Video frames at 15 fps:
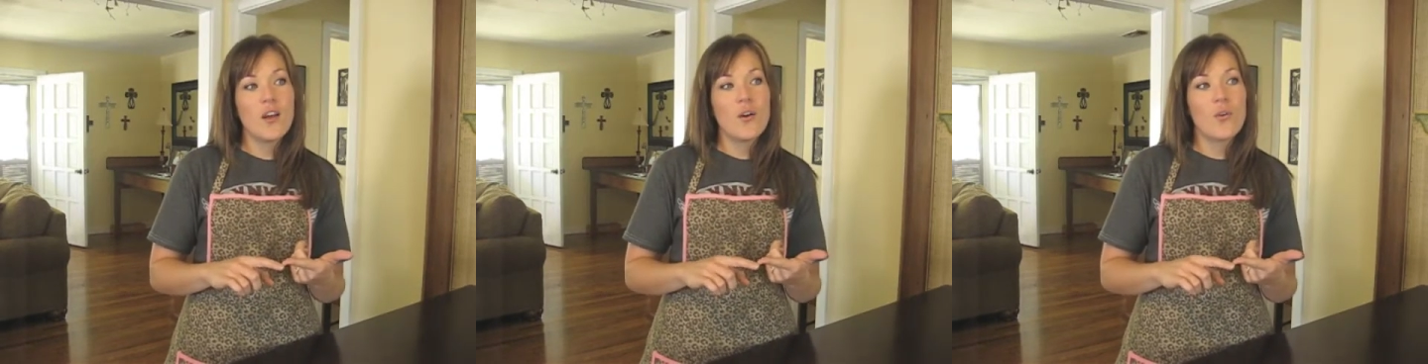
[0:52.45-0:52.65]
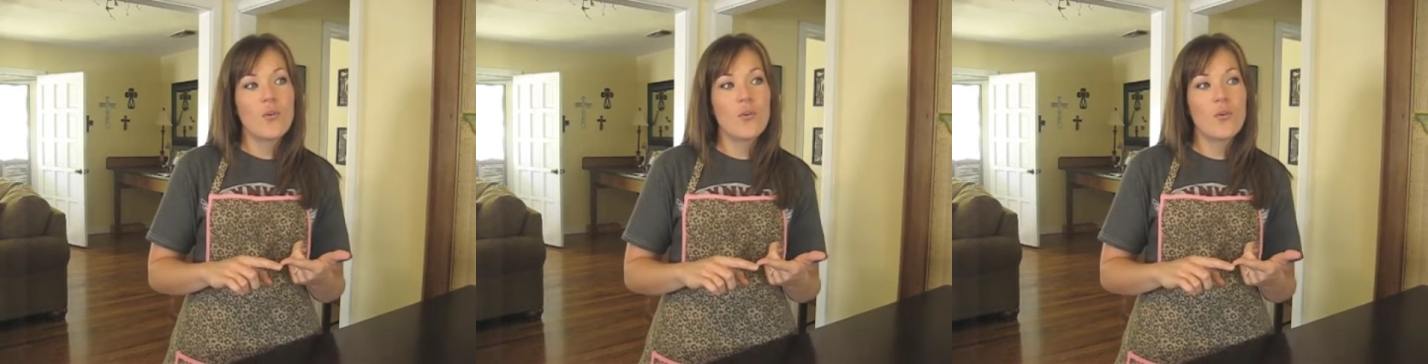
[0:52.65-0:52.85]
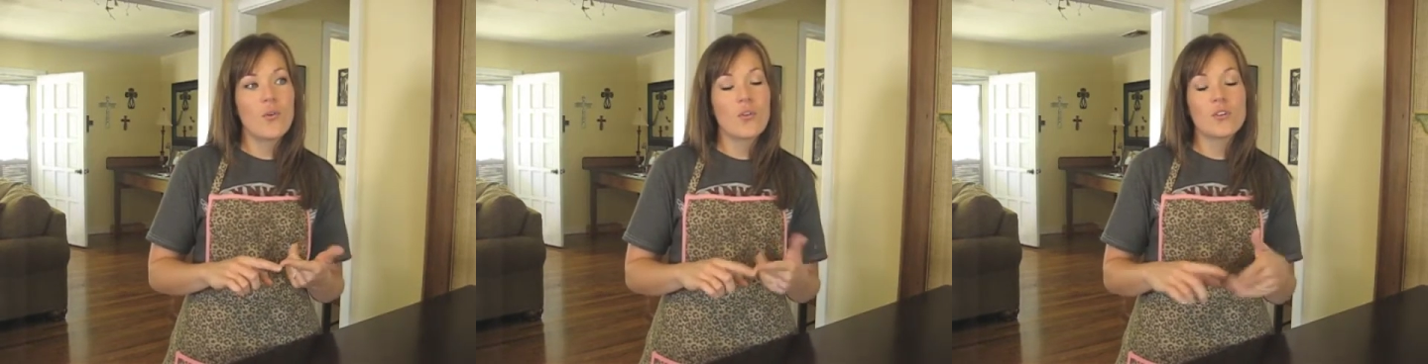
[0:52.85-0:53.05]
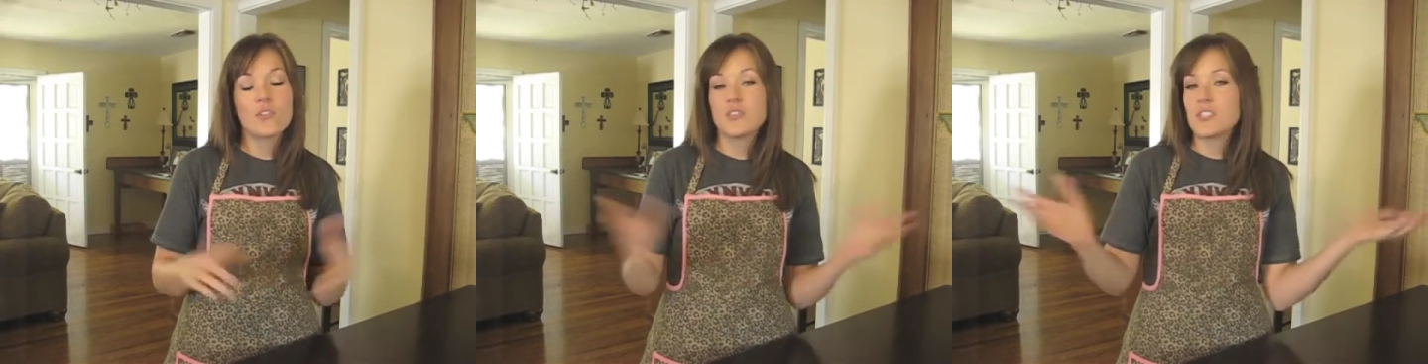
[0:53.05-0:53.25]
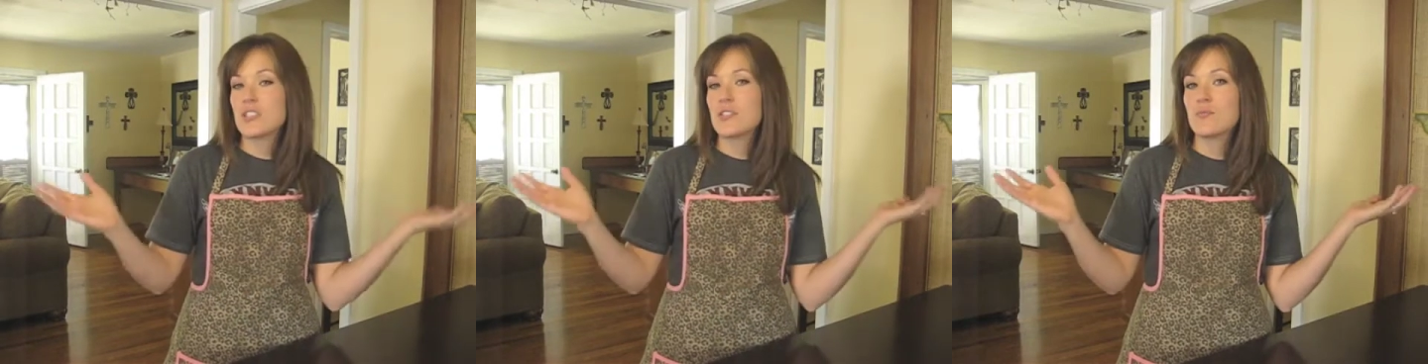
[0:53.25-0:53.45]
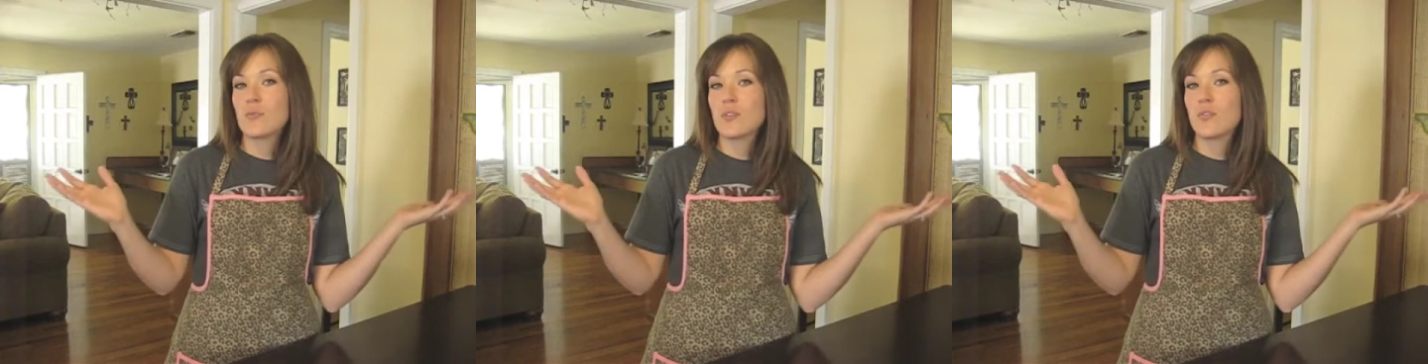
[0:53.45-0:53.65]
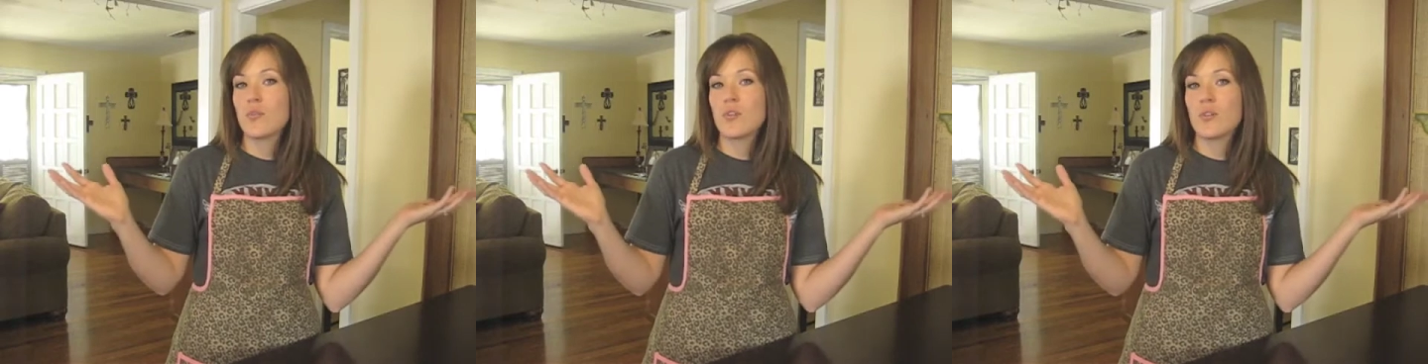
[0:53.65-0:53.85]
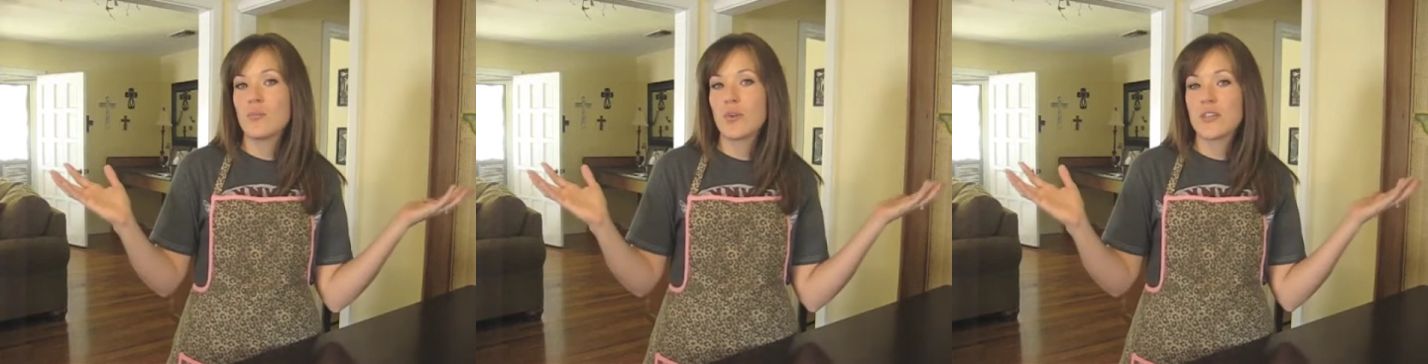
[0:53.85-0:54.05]
or just with
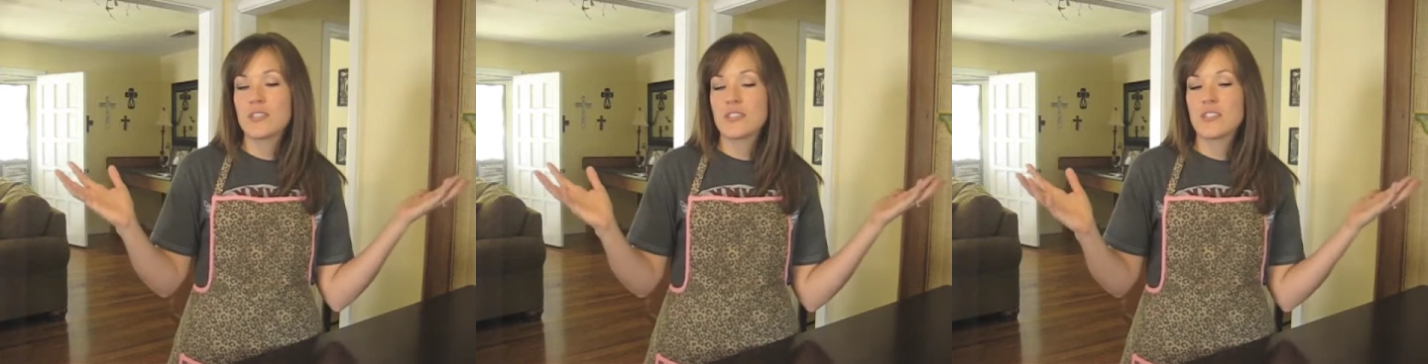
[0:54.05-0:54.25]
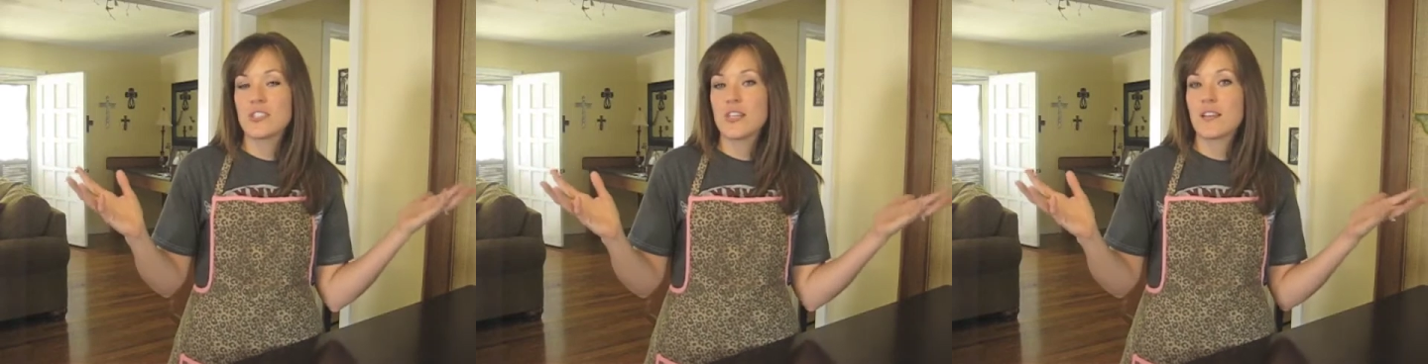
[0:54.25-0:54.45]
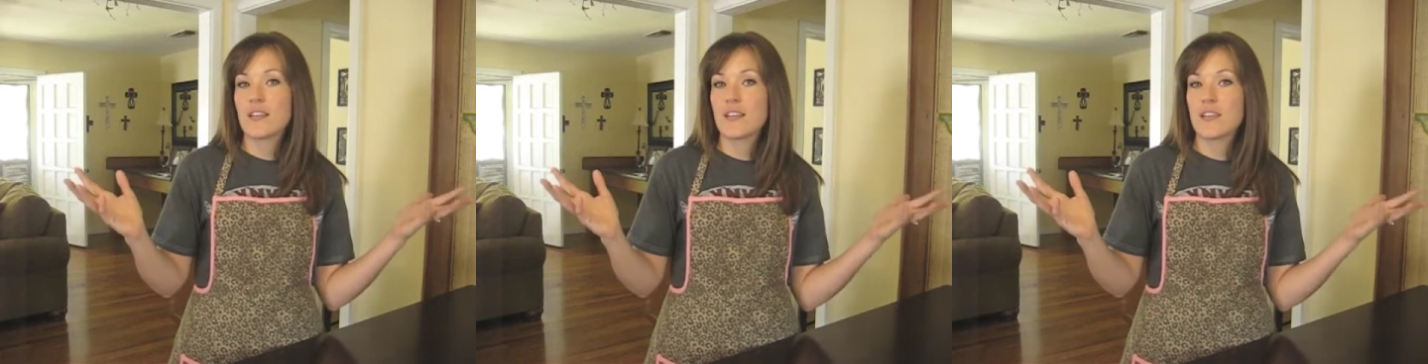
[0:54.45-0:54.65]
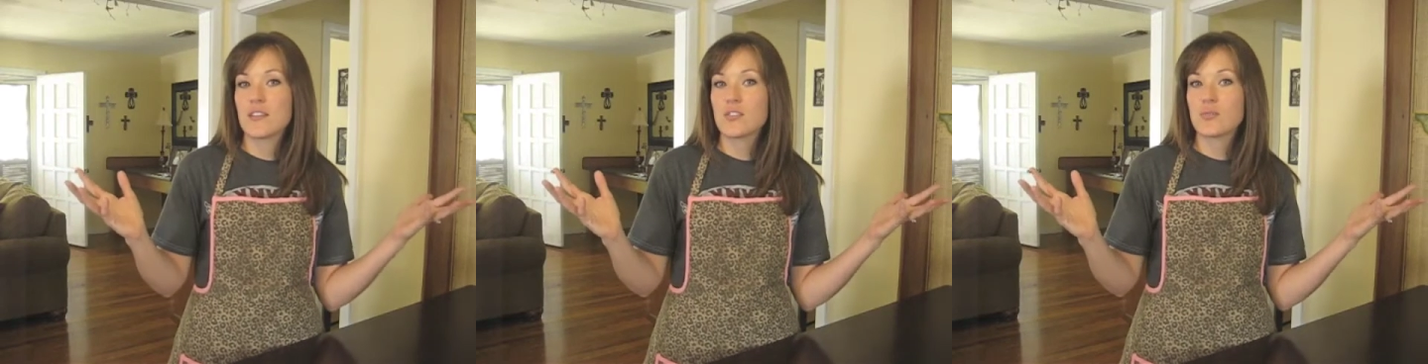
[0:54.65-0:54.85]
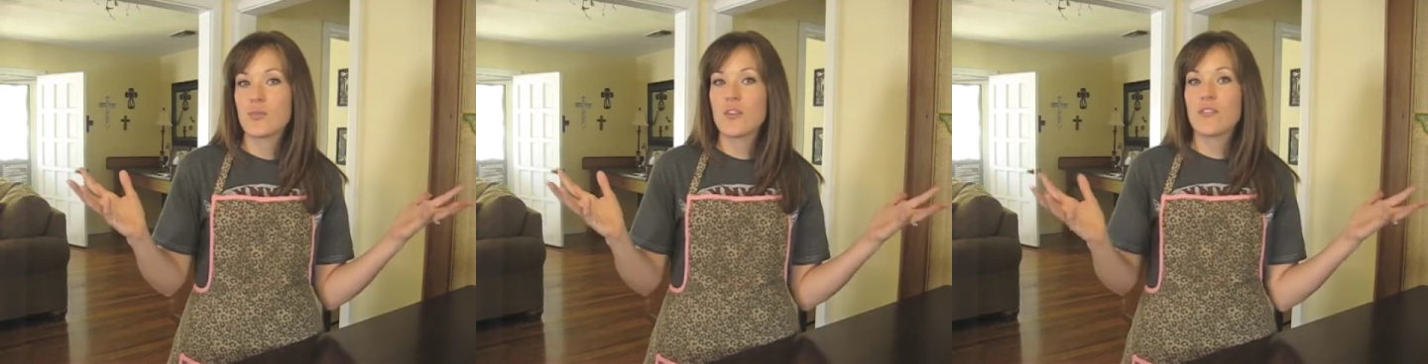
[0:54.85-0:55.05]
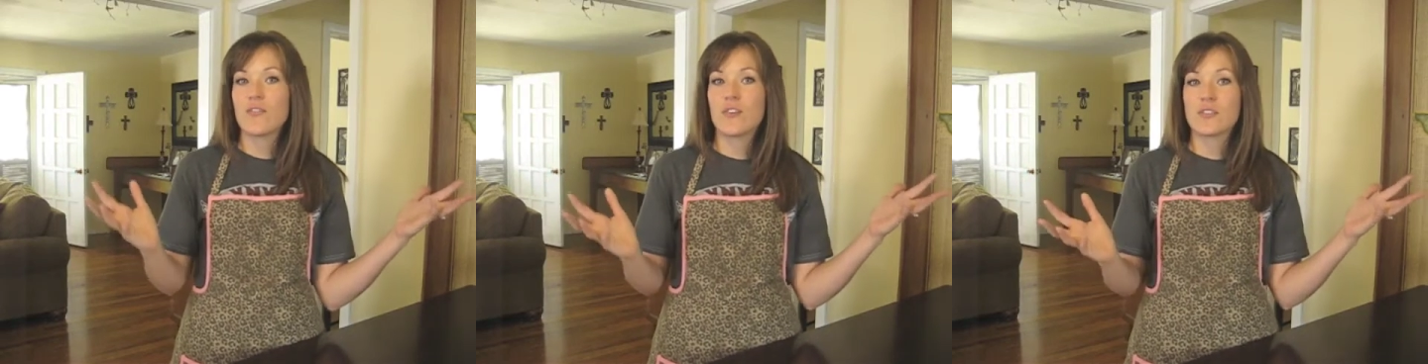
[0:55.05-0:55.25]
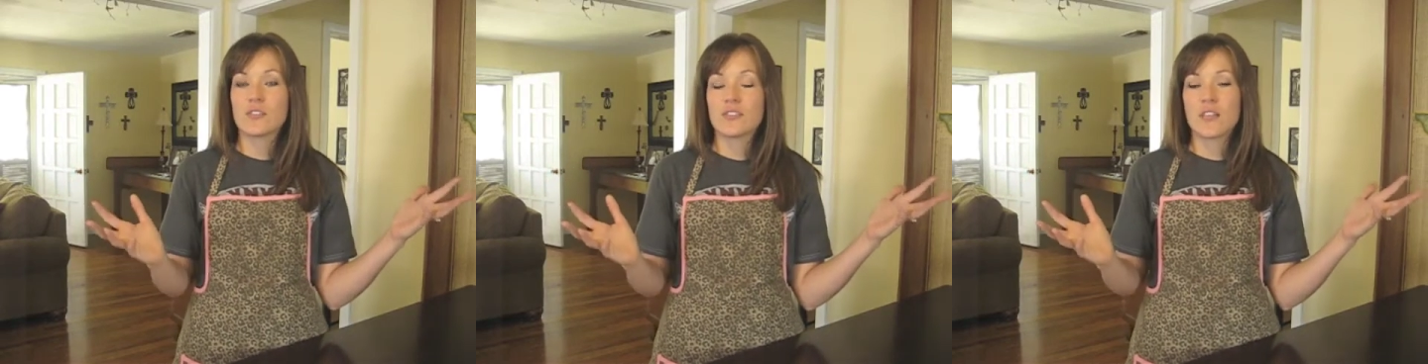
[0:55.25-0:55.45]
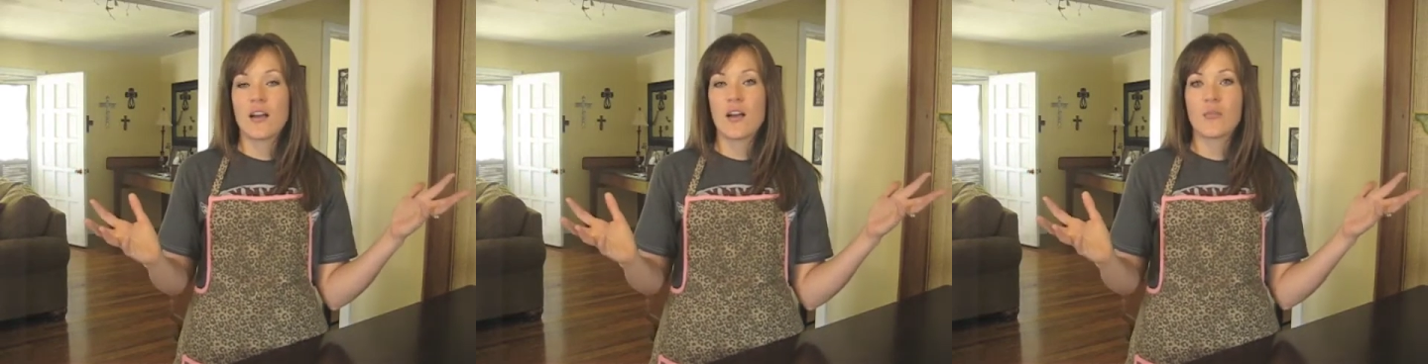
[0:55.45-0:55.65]
grilled breasted chicken. It's really
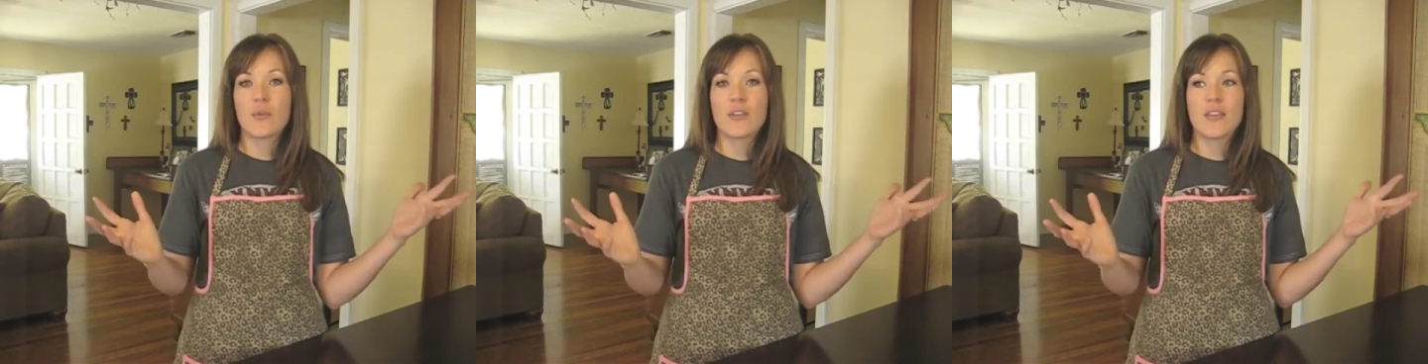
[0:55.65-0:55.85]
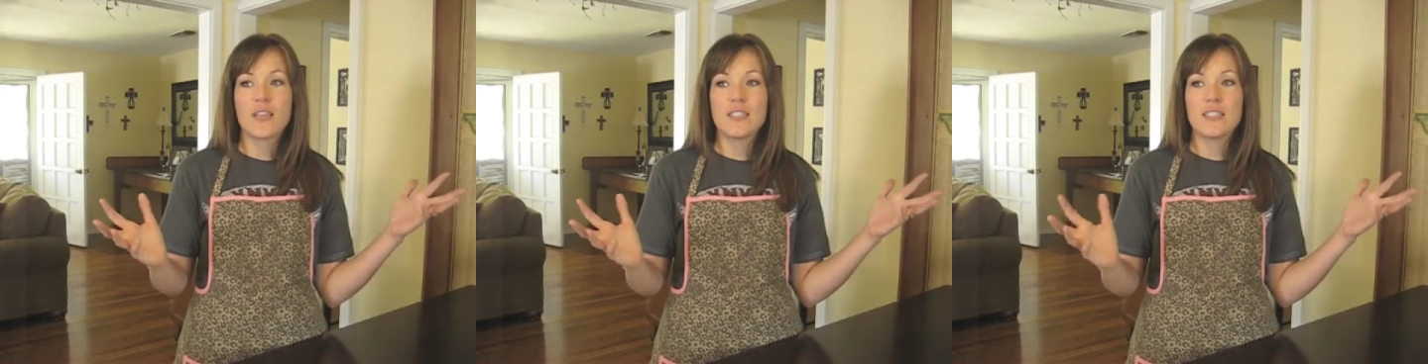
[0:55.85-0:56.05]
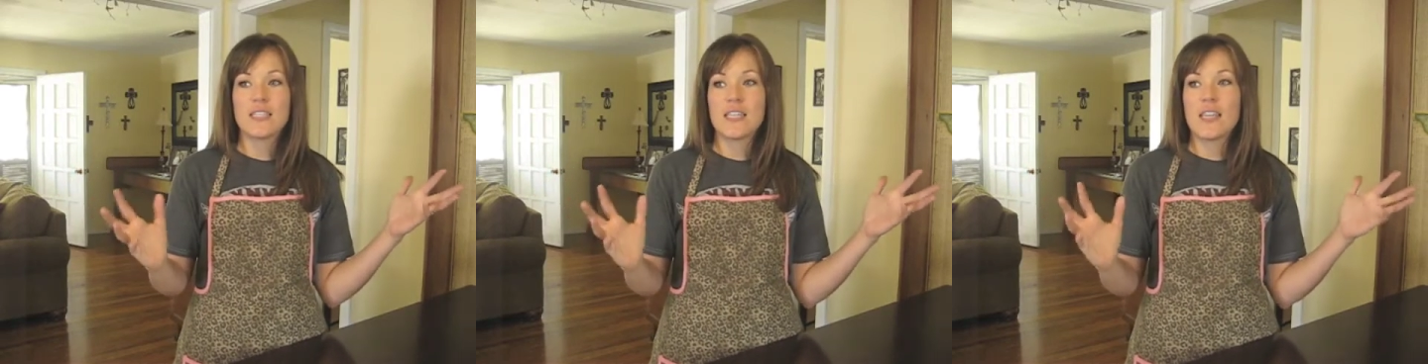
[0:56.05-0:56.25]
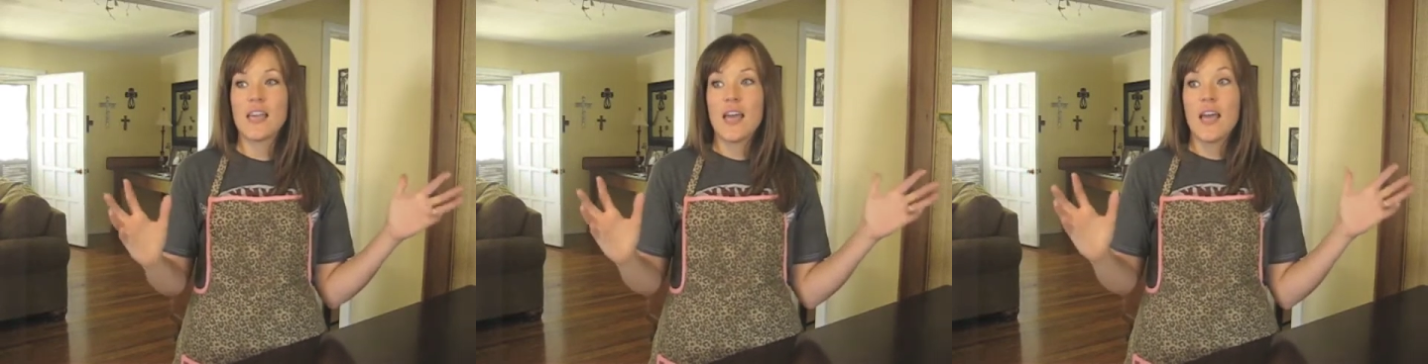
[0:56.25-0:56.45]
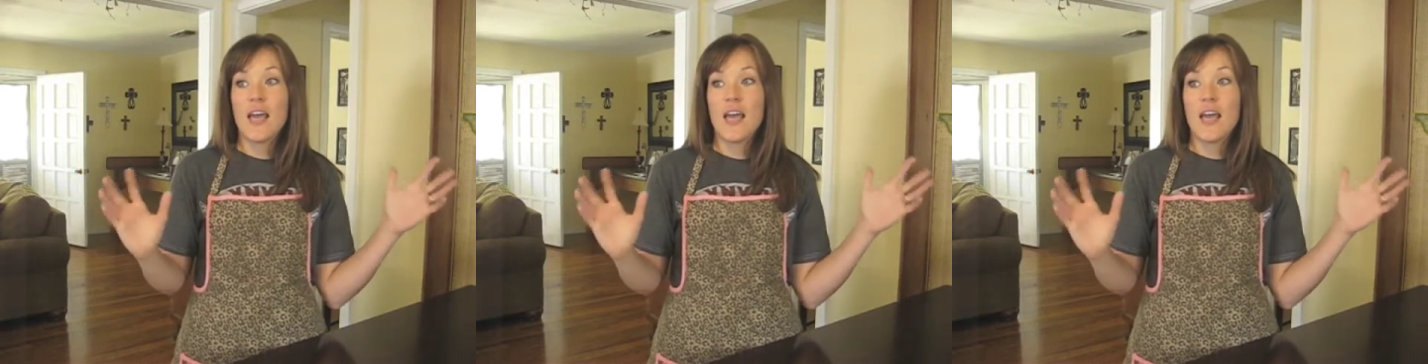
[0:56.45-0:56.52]
versatile, really easy.